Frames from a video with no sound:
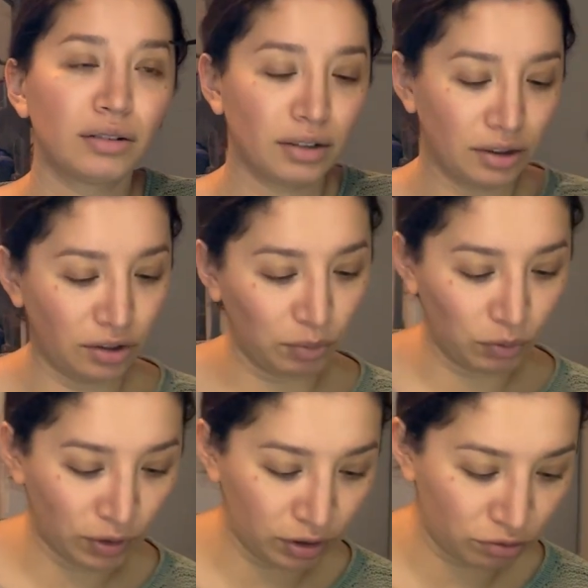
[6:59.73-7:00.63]
and then you move
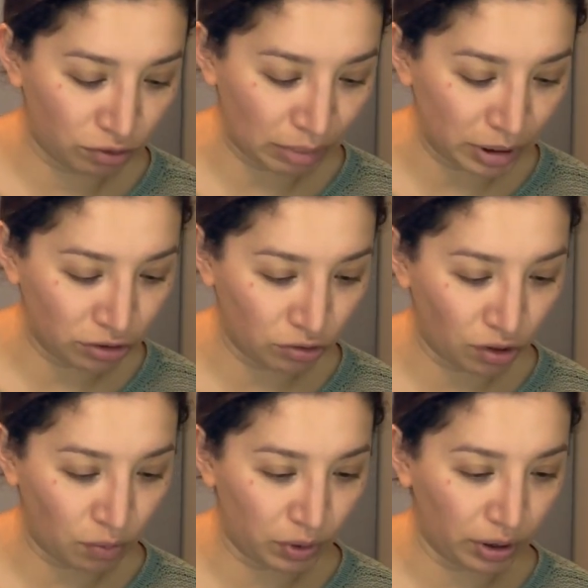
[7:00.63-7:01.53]
in. So I'm going to
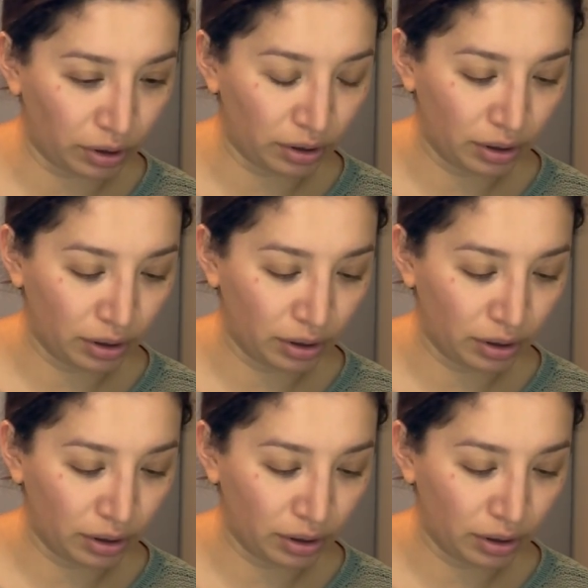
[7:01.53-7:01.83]
start with,